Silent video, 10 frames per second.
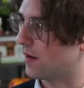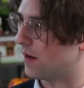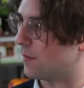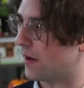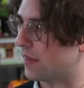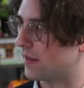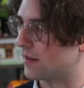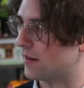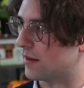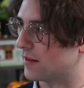um, I think
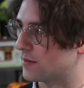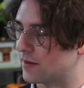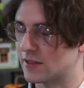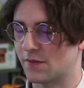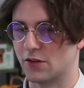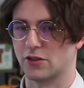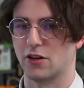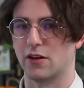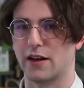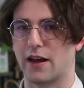like especially if you're
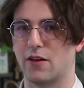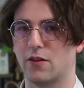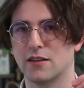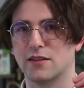starting out,